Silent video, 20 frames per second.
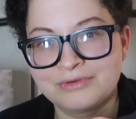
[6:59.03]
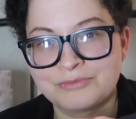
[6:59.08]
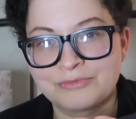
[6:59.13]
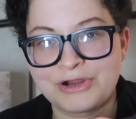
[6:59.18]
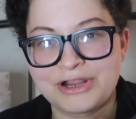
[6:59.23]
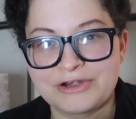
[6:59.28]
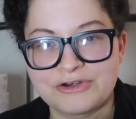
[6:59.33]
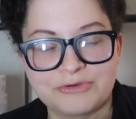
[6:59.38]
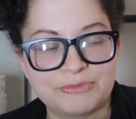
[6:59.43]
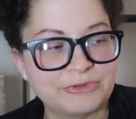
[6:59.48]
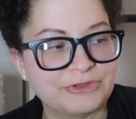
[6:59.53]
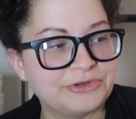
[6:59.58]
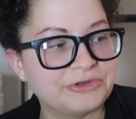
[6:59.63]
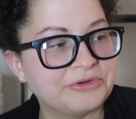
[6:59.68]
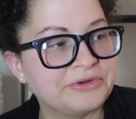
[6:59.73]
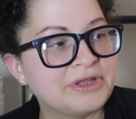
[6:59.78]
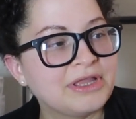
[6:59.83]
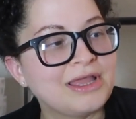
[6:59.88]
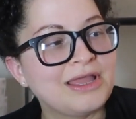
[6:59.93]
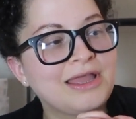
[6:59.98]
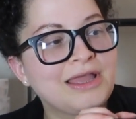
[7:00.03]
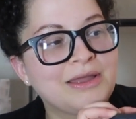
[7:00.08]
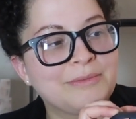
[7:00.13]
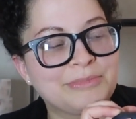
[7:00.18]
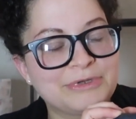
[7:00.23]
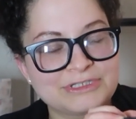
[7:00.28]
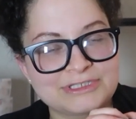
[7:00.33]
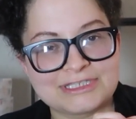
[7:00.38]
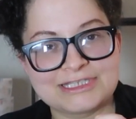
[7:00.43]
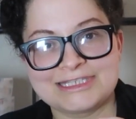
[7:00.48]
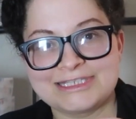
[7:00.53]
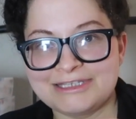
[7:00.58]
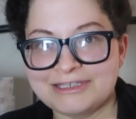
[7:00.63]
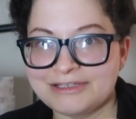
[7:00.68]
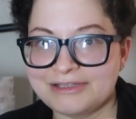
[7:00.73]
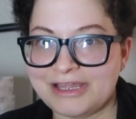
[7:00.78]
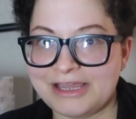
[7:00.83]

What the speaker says: brighter blue. But still,